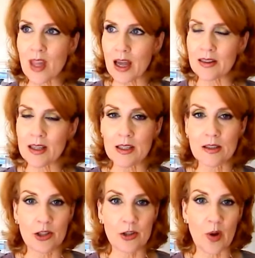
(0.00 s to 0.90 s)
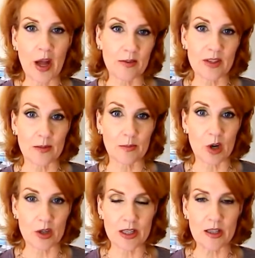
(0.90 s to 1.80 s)
and that do have some
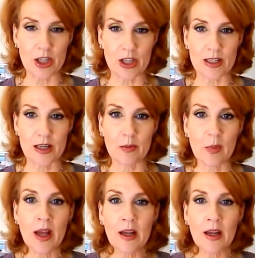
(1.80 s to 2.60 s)
carcinogens in them.